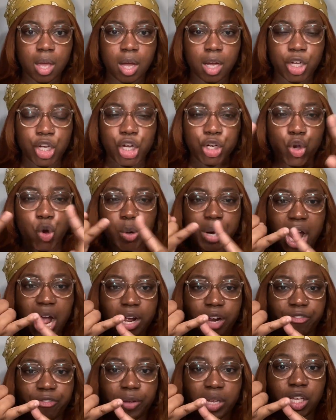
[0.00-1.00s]
Good
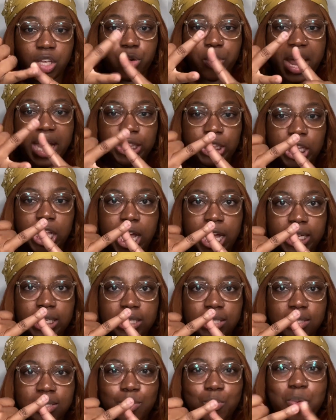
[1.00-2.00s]
choreography, great
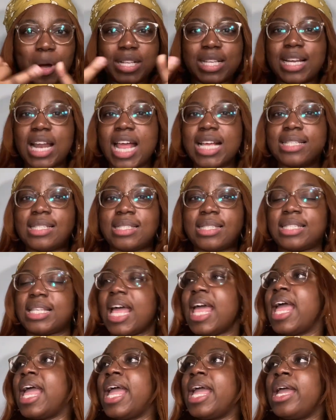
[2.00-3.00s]
looks. What did I
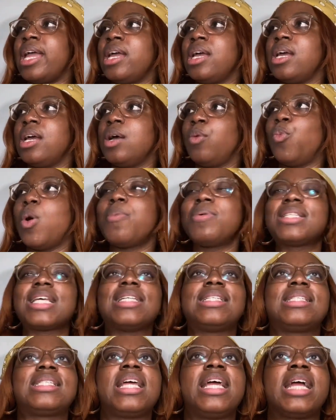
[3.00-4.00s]
say? What was I
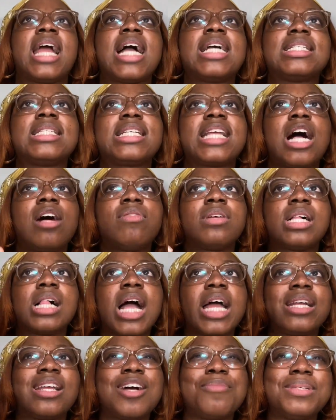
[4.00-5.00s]
saying? I said, Calvin
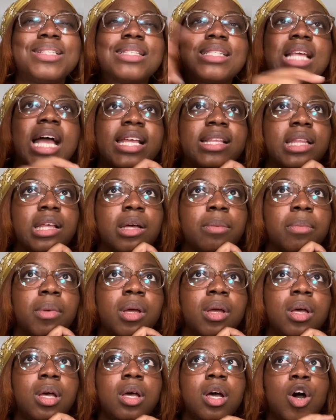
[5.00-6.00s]
Klein, come and sign them.
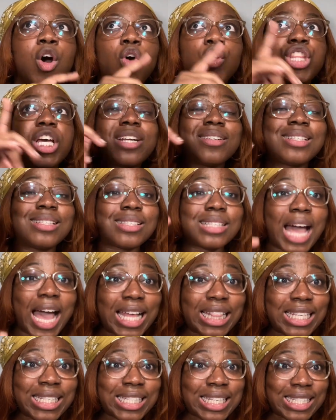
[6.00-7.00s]
Their
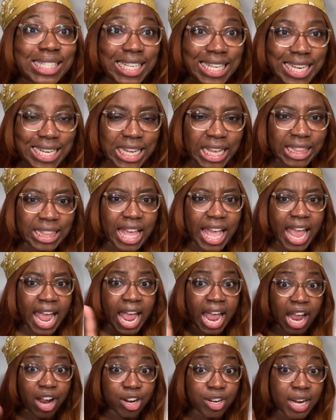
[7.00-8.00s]
stylist is eating. The
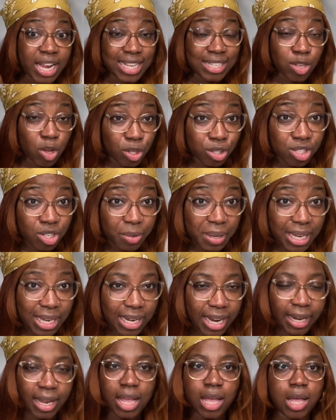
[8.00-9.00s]
hair is also
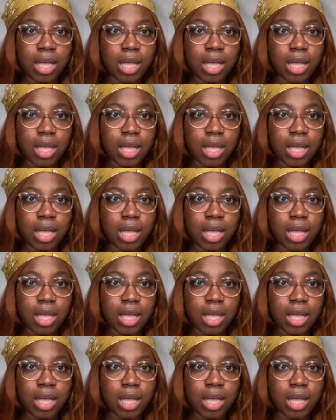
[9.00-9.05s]
eating.